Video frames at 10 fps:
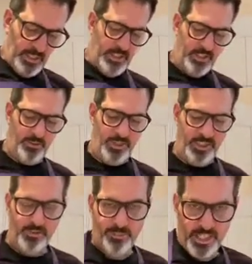You want
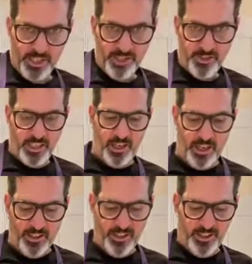to make sure you get
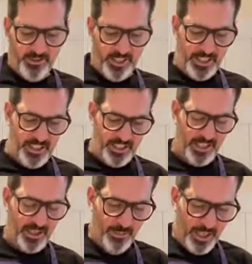all the ingredients out
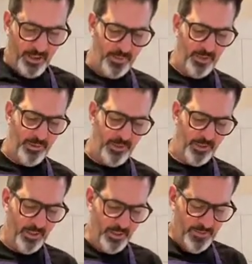of the bottom of the bowl.